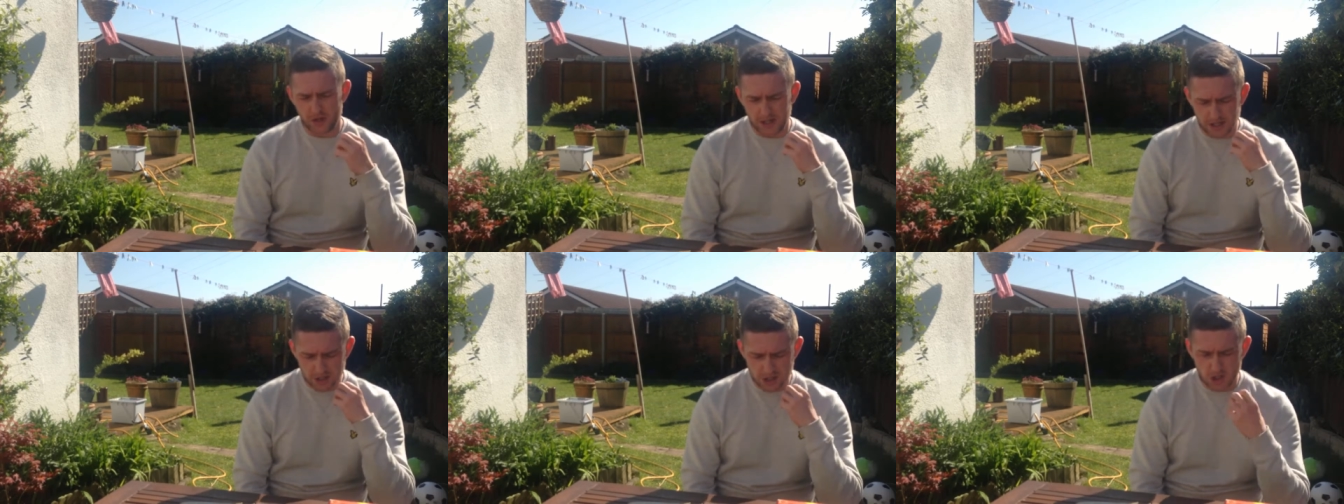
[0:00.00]

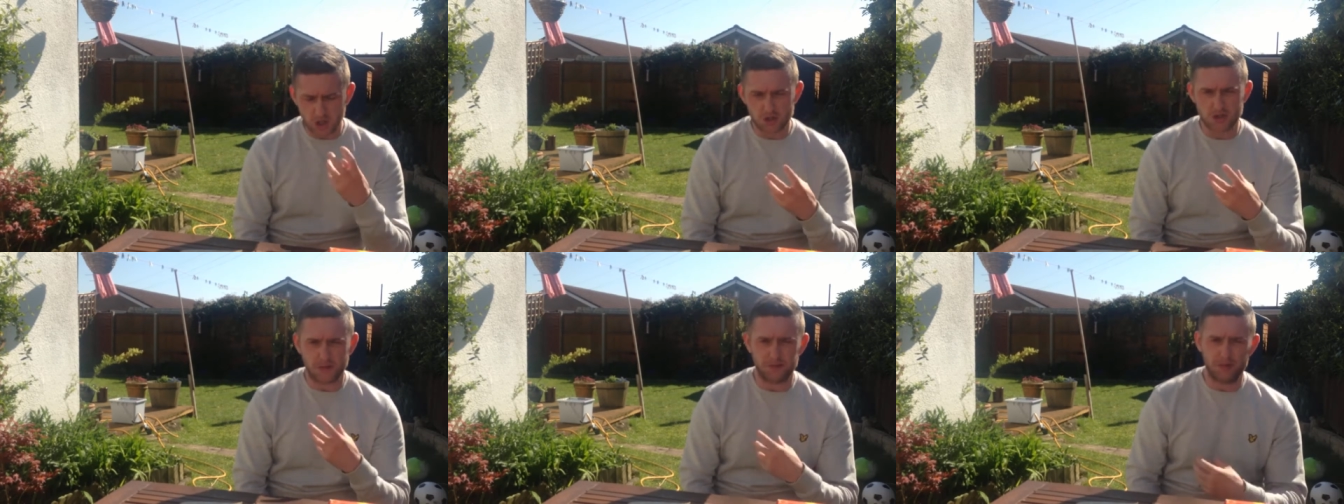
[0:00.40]
Get
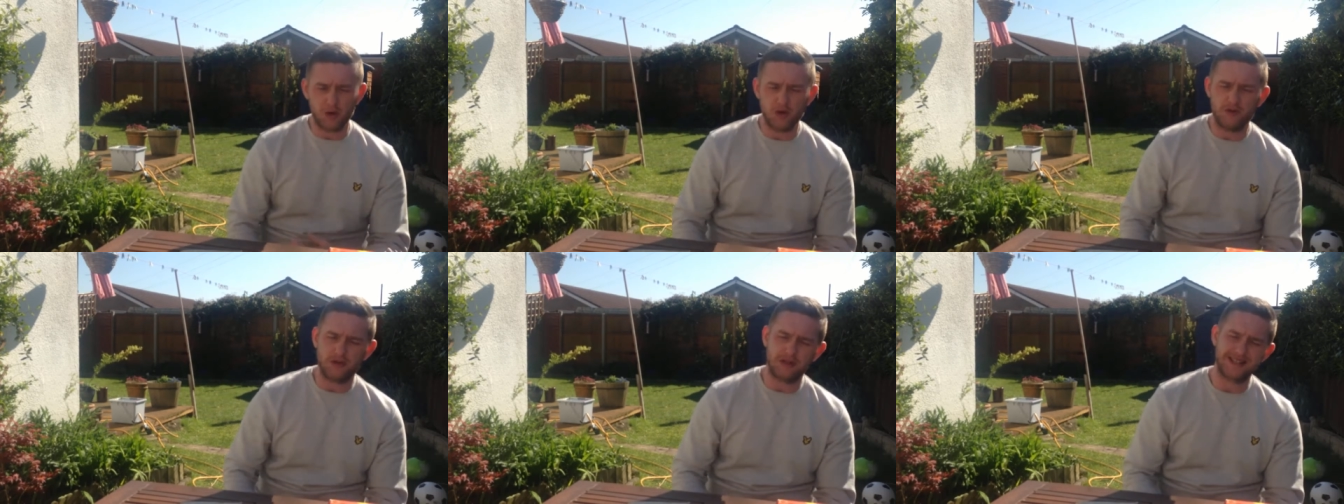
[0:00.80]
shown some
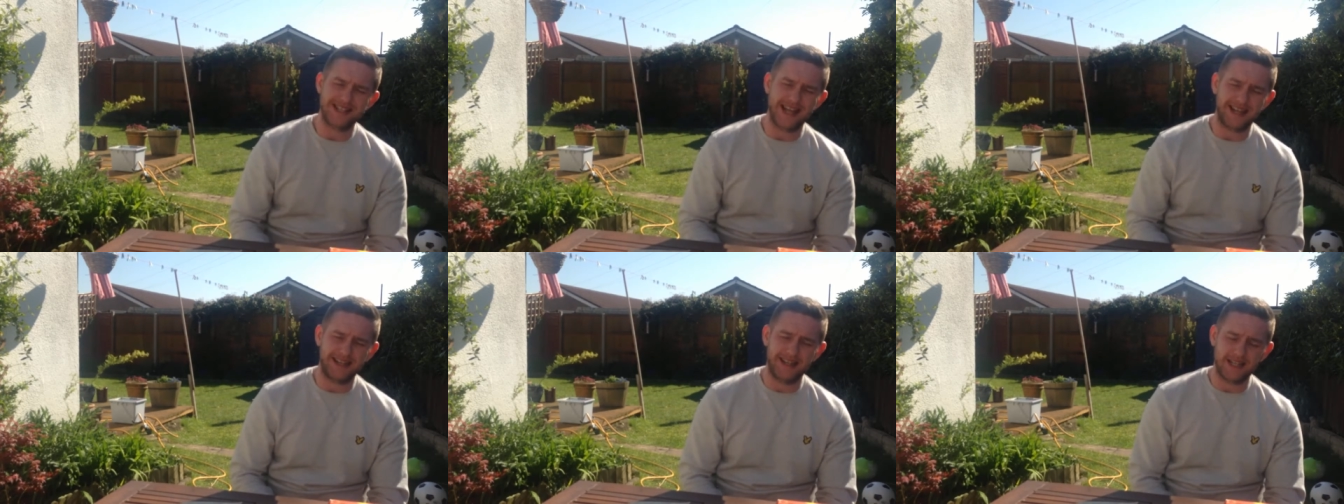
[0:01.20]
proven
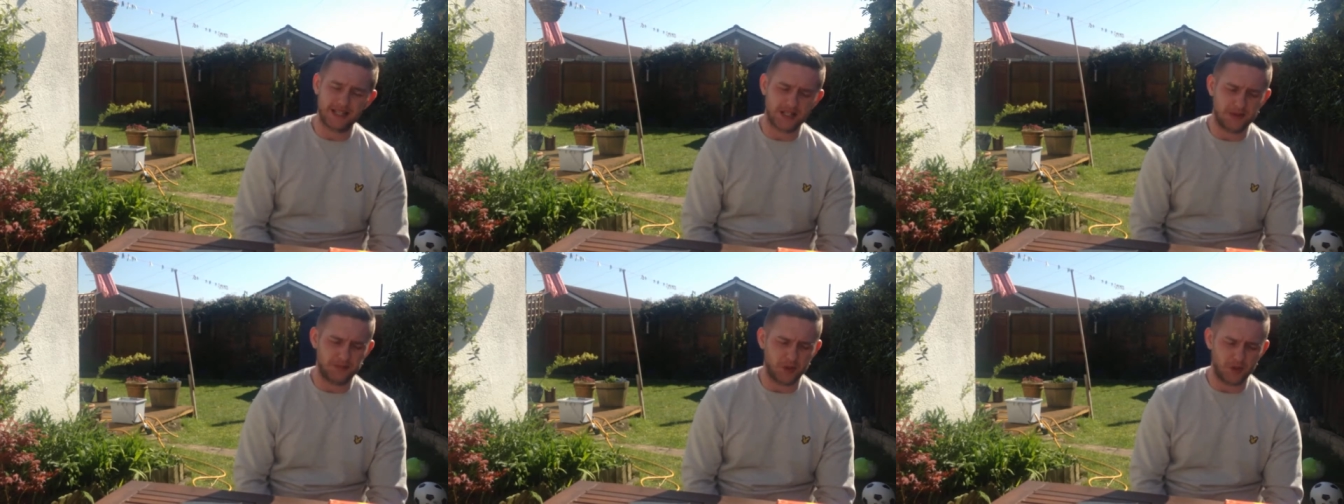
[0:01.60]

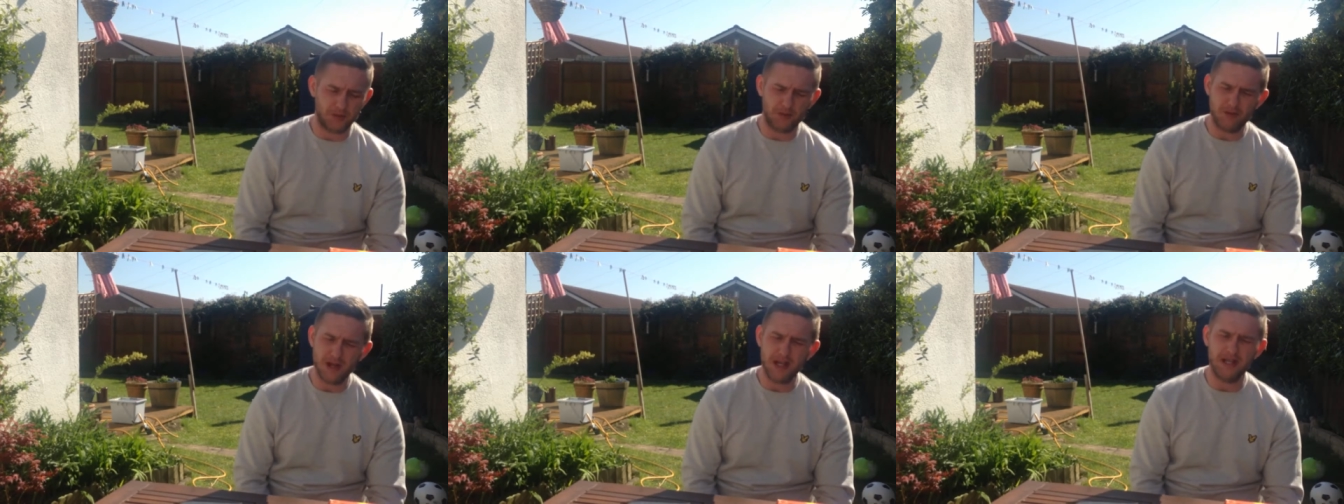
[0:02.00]
techniques in the book,
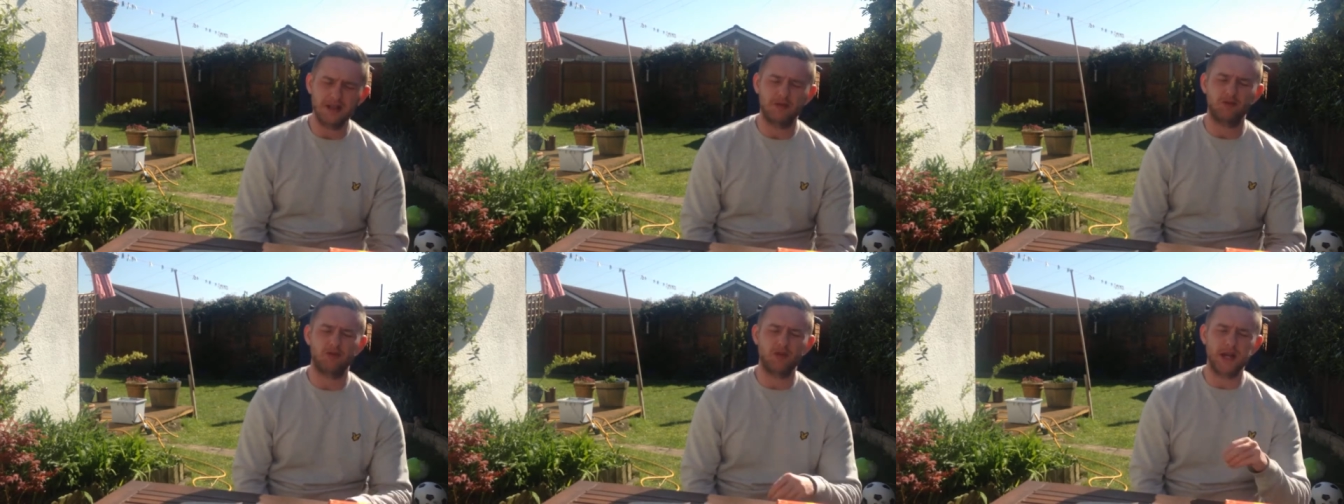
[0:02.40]
but
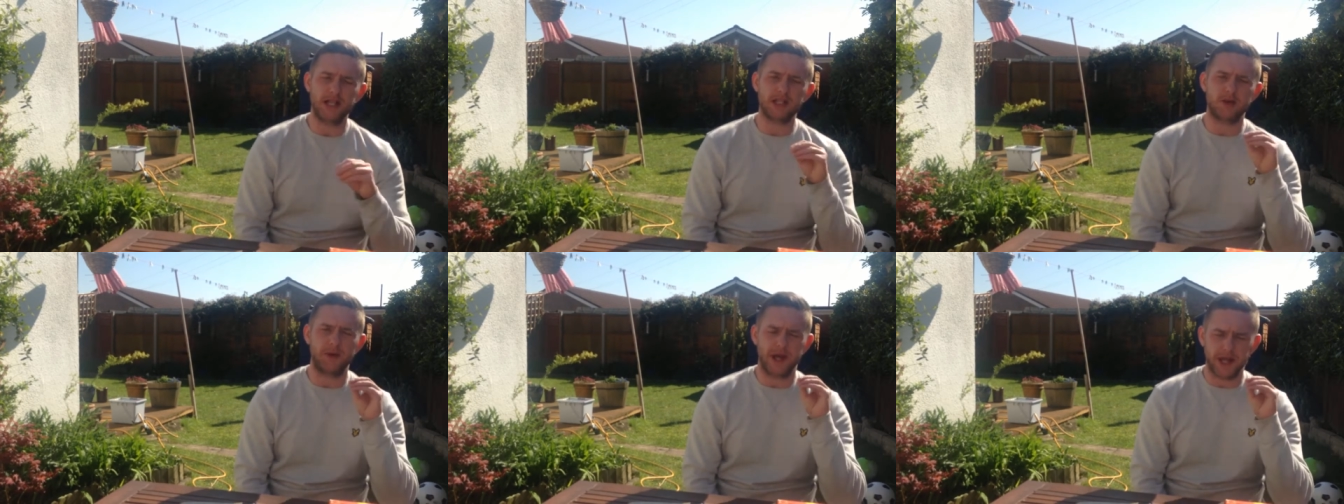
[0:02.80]
really
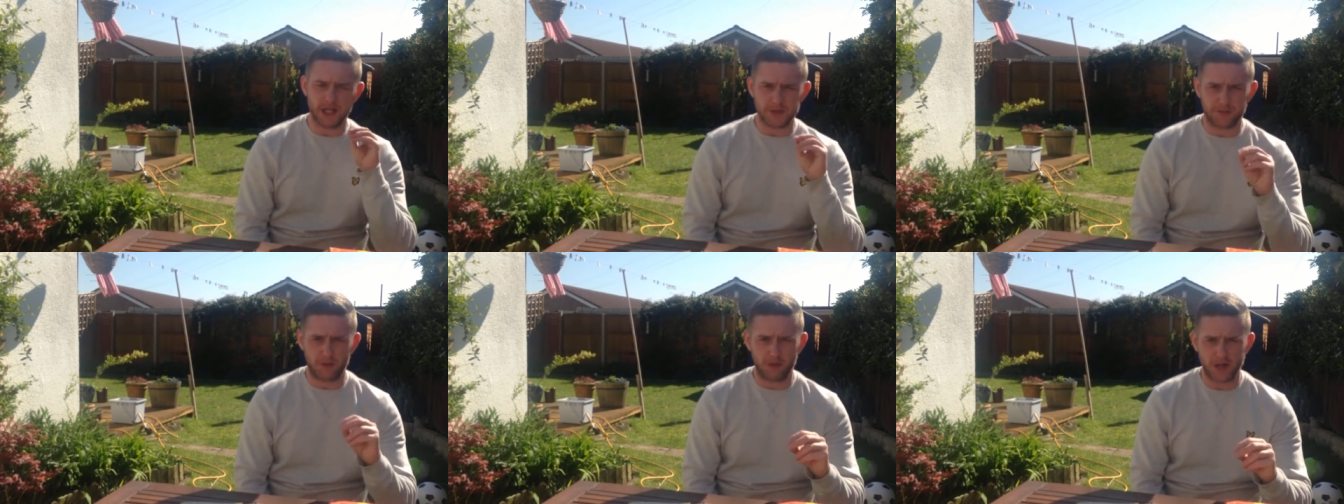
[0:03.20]
read some
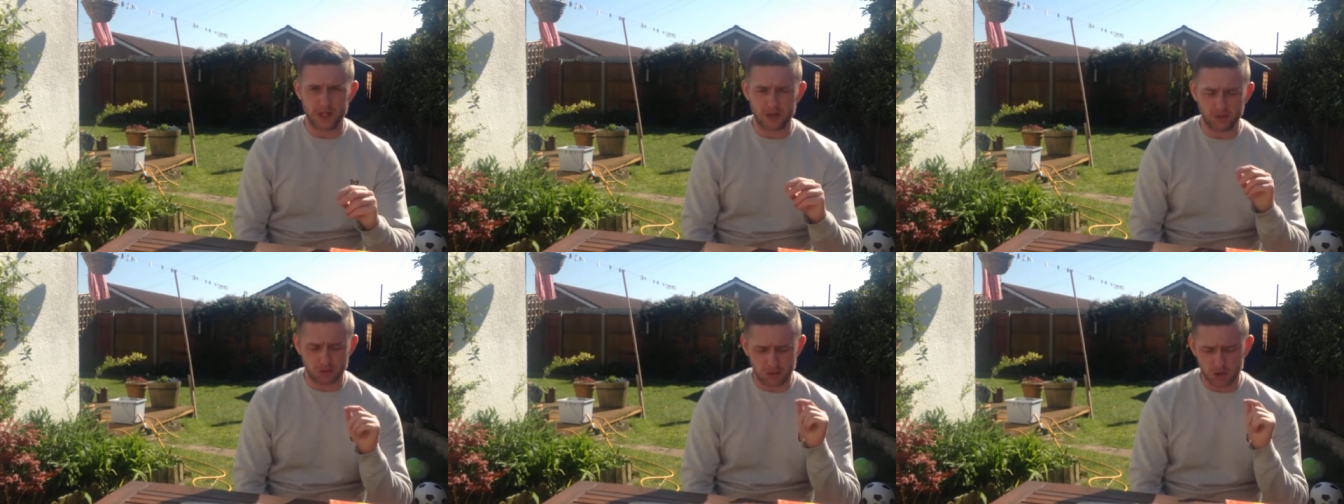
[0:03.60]

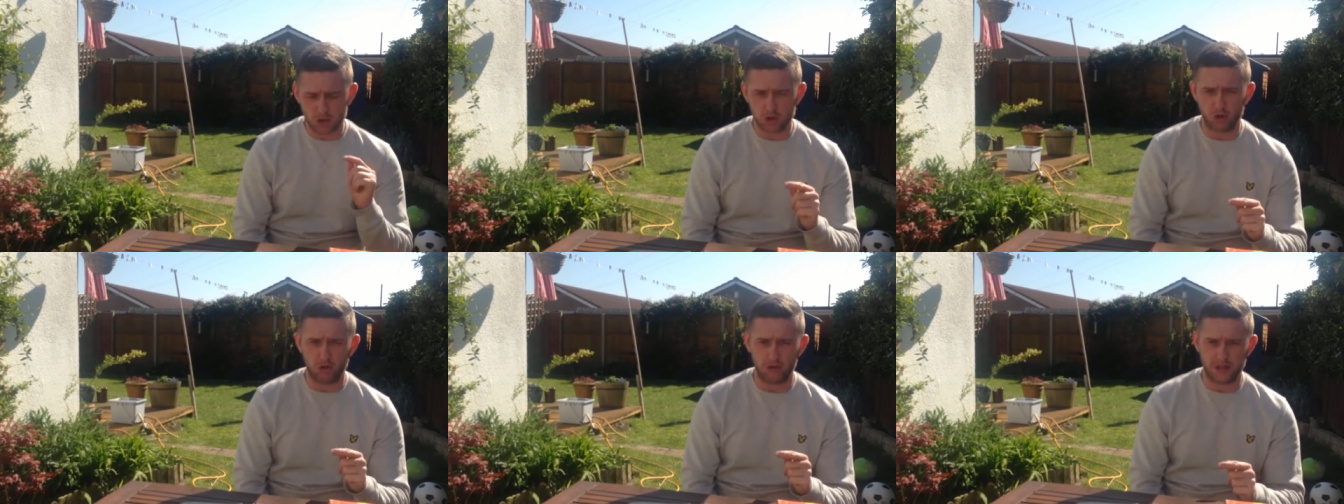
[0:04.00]
inspirational
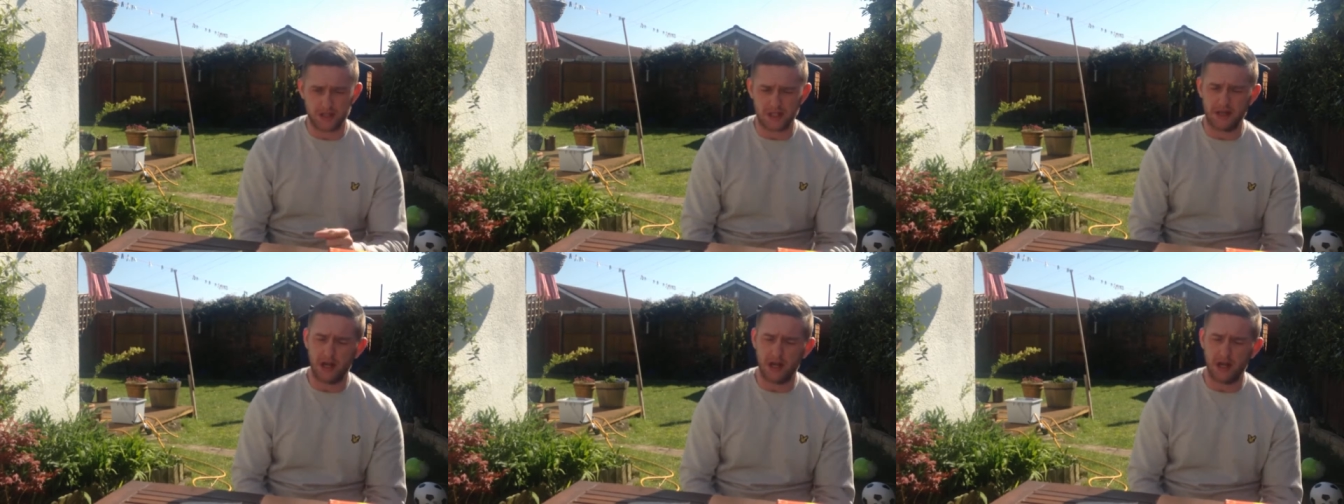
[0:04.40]
stories.